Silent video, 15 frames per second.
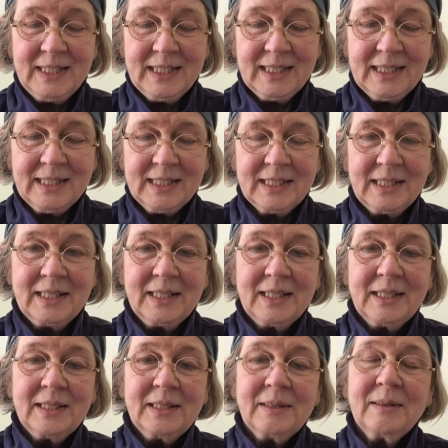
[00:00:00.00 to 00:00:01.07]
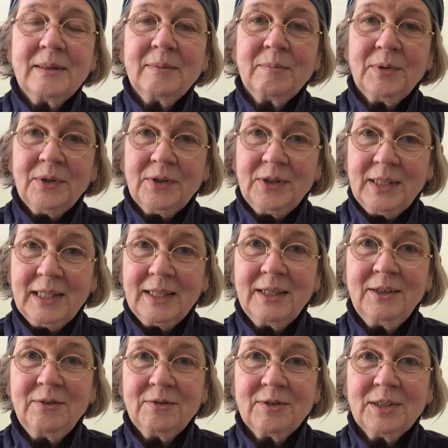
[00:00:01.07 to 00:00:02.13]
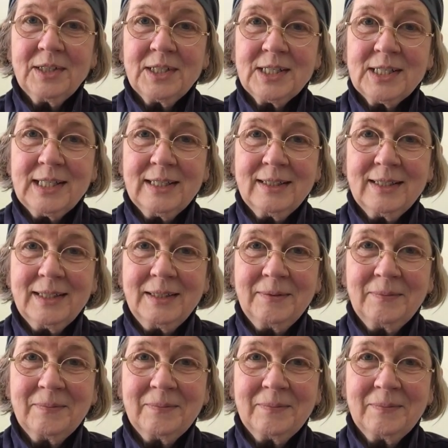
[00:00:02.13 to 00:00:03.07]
says, but thank you for understanding.